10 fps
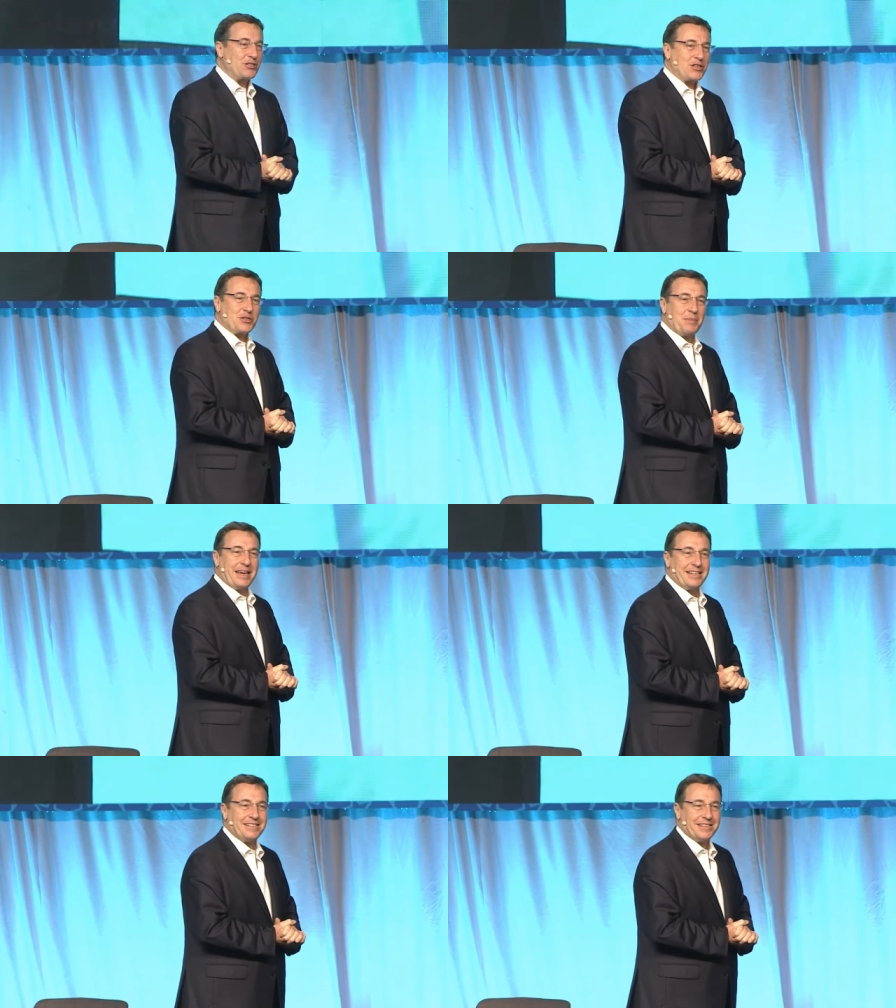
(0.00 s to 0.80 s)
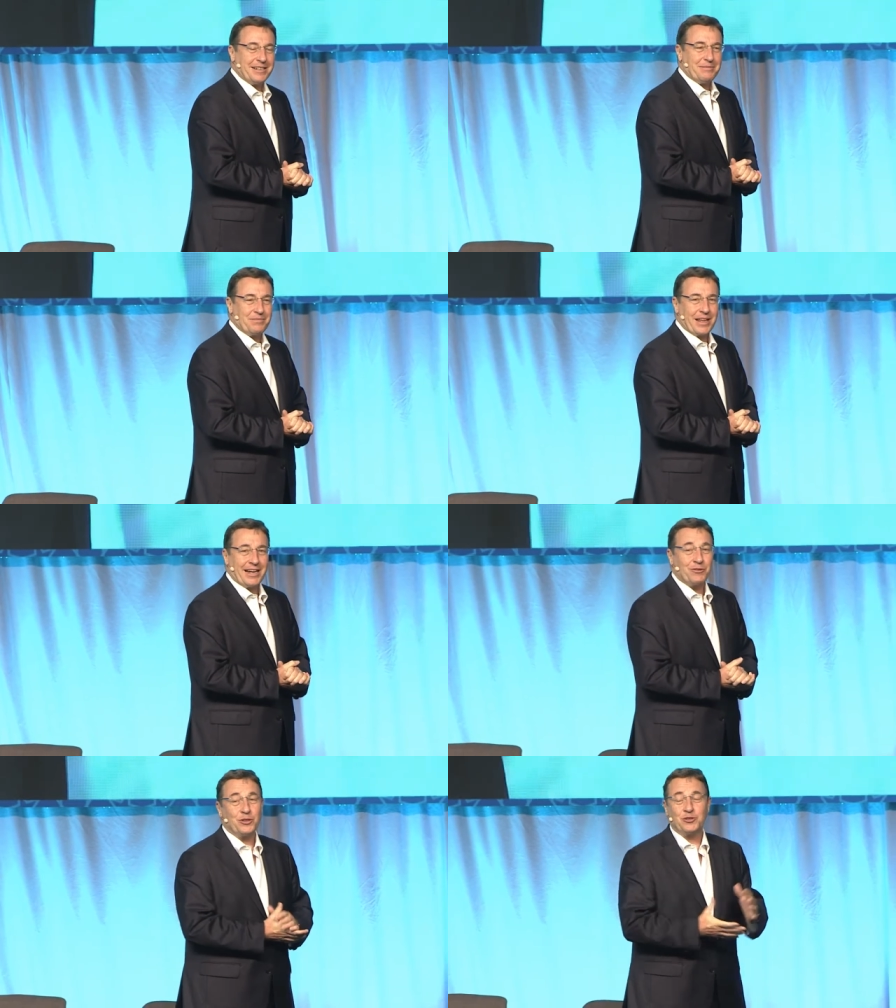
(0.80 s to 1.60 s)
just made.
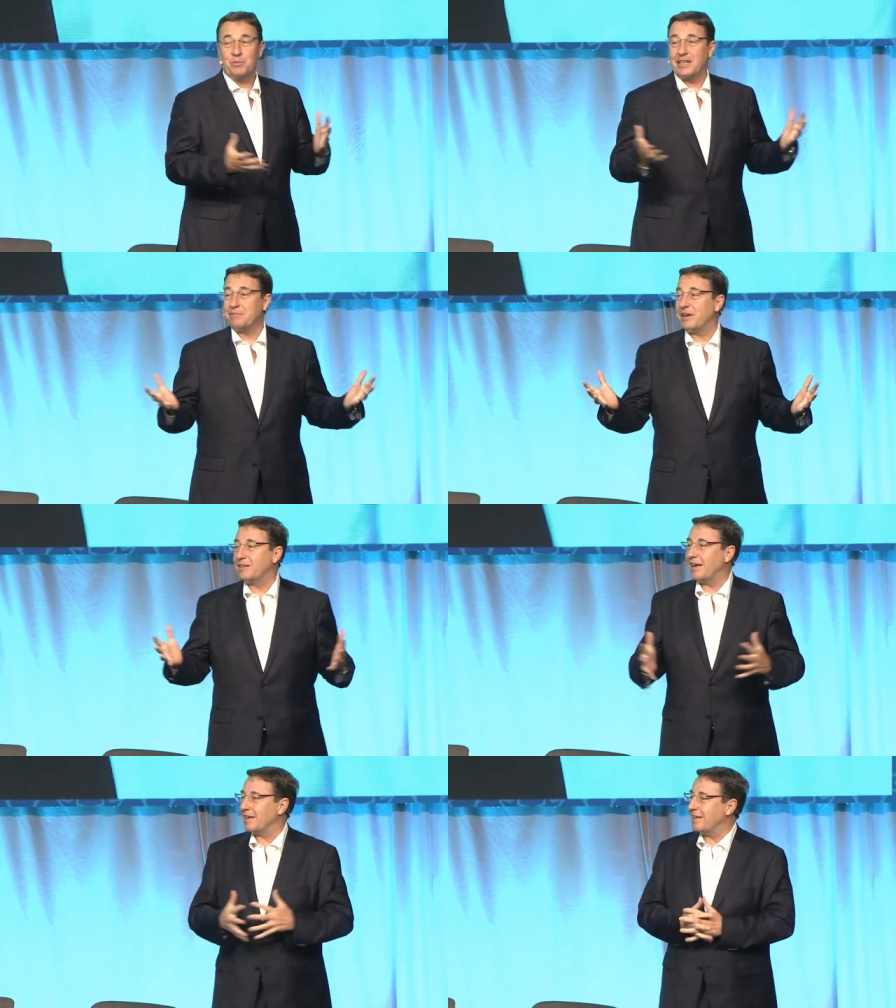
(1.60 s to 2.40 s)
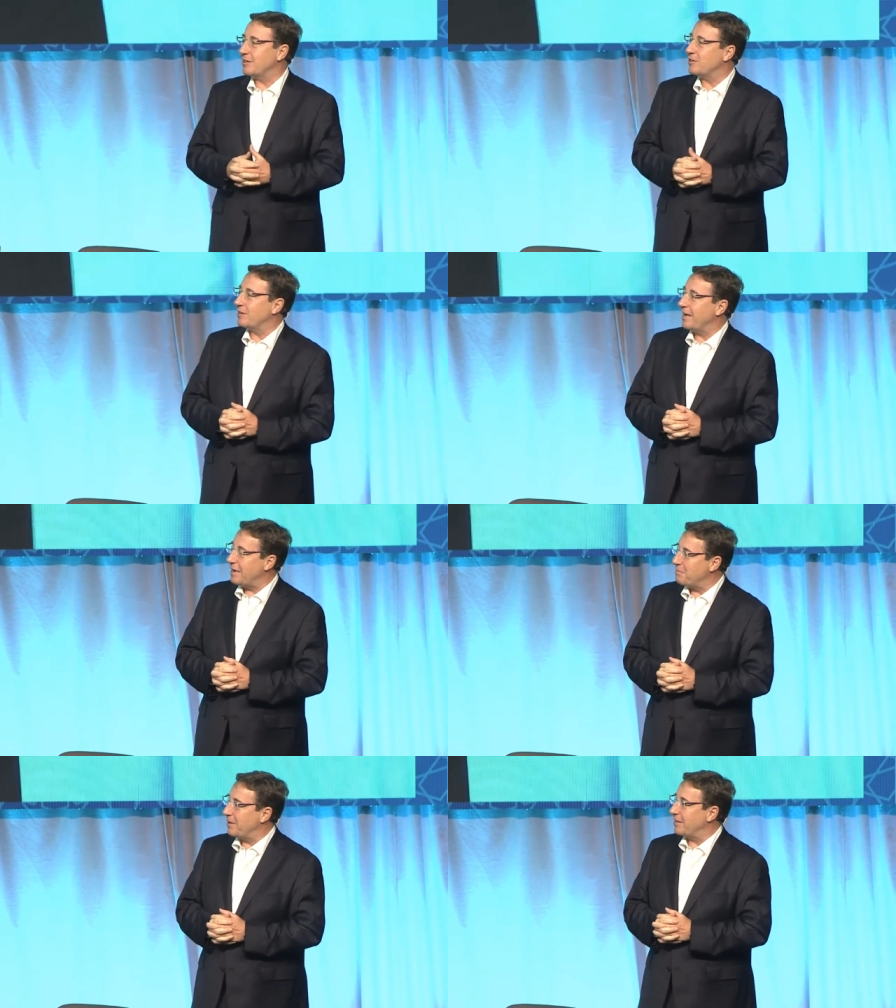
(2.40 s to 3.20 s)
I want to begin by thanking
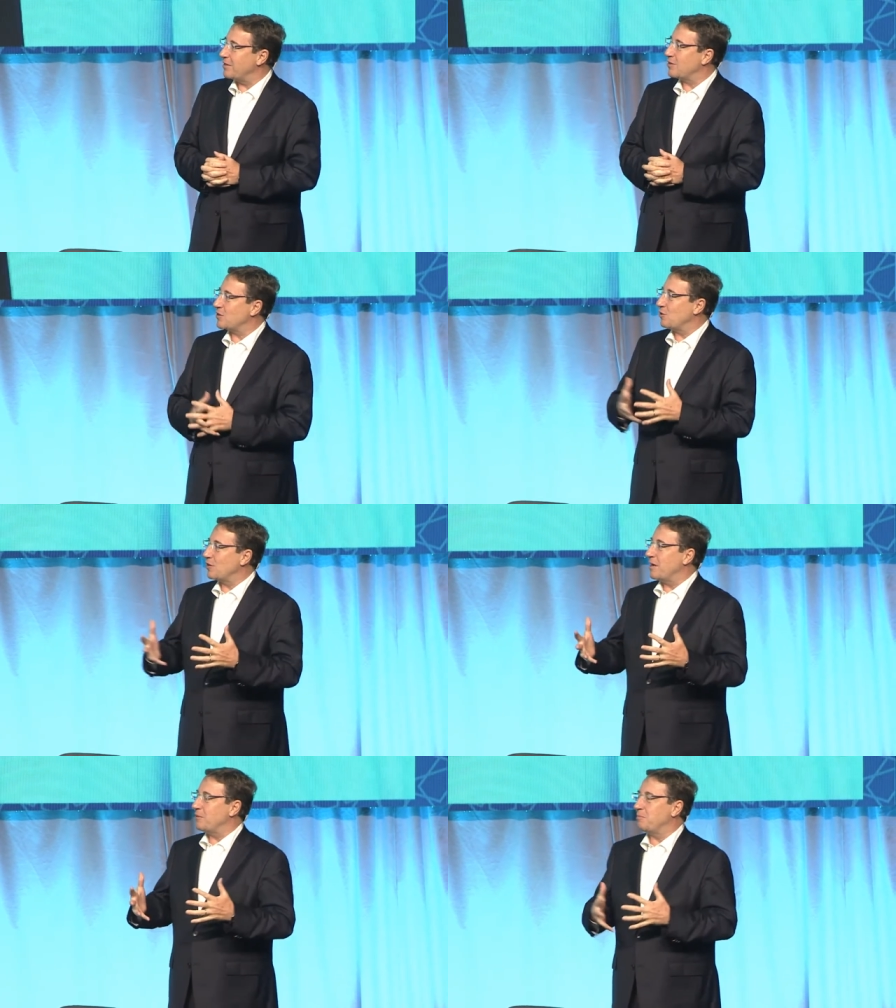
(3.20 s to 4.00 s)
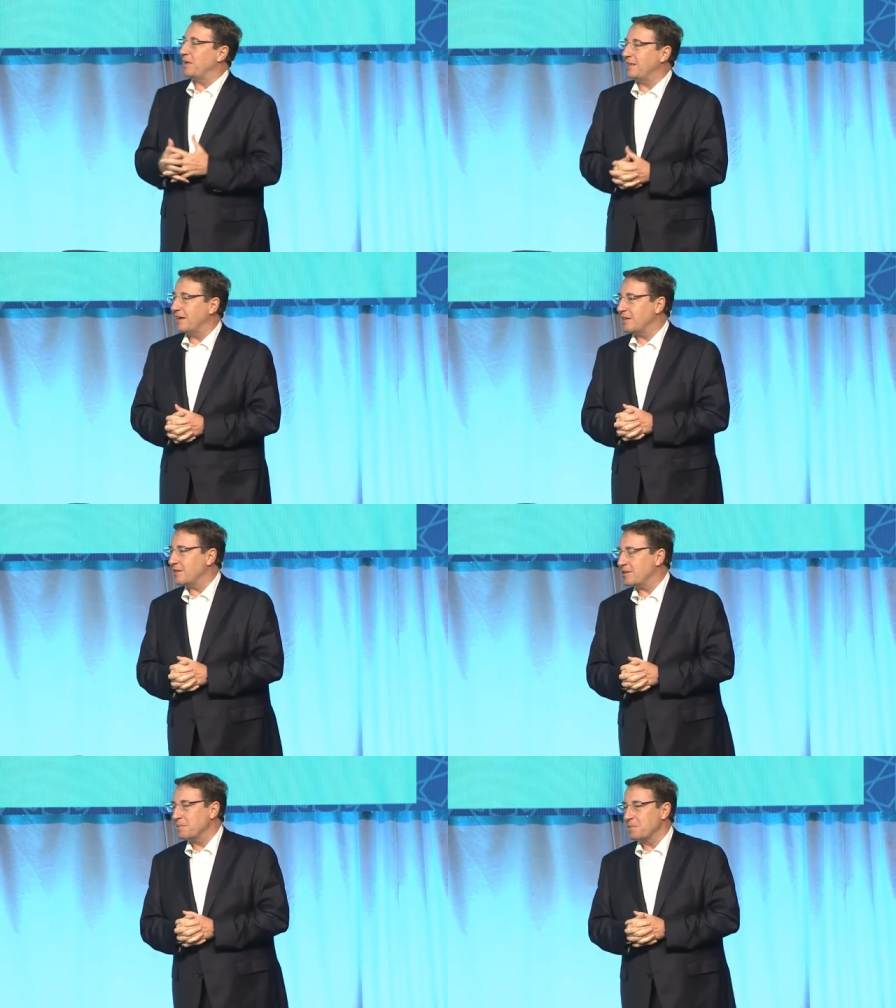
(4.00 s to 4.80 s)
him and SOCAP and many others